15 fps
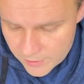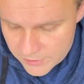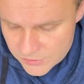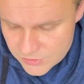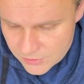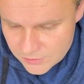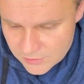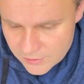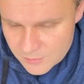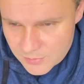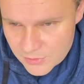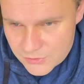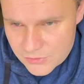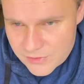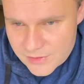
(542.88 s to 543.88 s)
you should learn
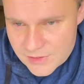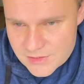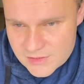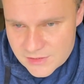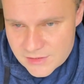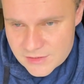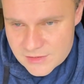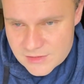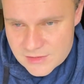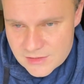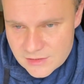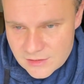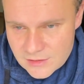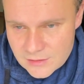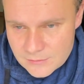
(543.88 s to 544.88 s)
Portuguese is
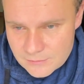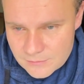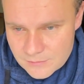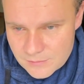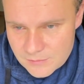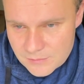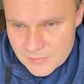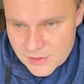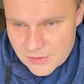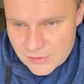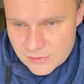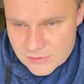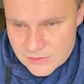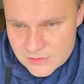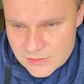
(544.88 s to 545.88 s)

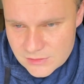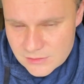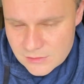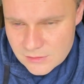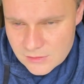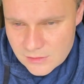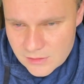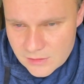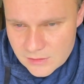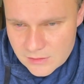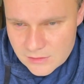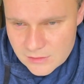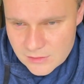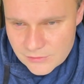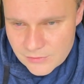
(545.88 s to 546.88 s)
because
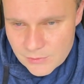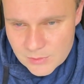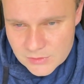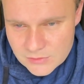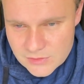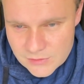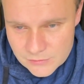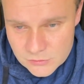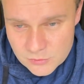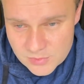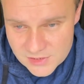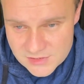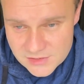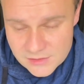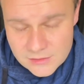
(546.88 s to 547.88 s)
if you want to travel to
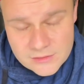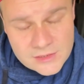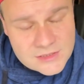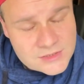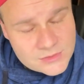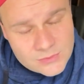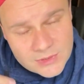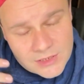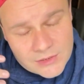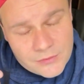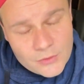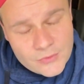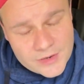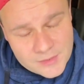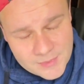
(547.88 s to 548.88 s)
Brazil, that's what I've
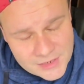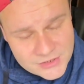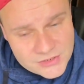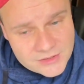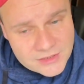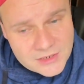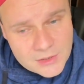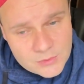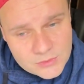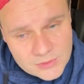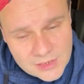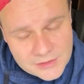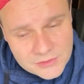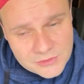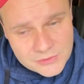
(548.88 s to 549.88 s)
already mentioned, that I would
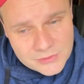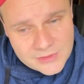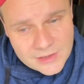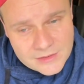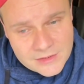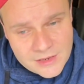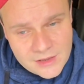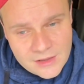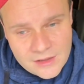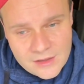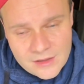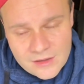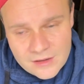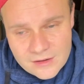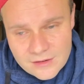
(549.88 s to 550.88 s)
like to do that.
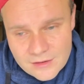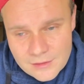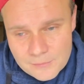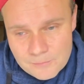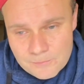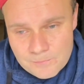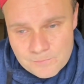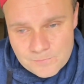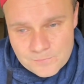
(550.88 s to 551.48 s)
From